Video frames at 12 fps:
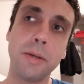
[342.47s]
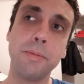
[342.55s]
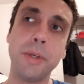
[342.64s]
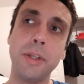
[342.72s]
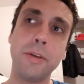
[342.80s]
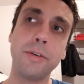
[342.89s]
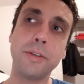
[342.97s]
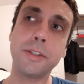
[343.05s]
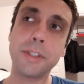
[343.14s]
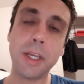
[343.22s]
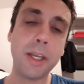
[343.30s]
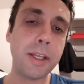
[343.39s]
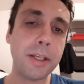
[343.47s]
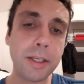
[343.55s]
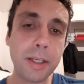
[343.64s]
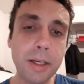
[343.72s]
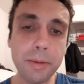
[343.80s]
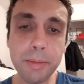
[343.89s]
Peter is
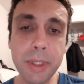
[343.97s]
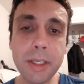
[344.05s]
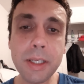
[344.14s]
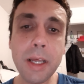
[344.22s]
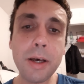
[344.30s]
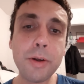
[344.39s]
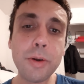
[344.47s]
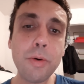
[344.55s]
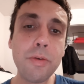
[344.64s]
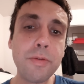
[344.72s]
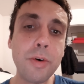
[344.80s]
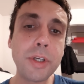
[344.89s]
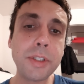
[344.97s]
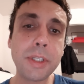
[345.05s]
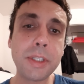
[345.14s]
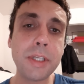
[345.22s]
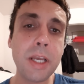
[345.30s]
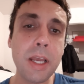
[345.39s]
saying a bit low, low
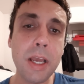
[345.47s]
voices,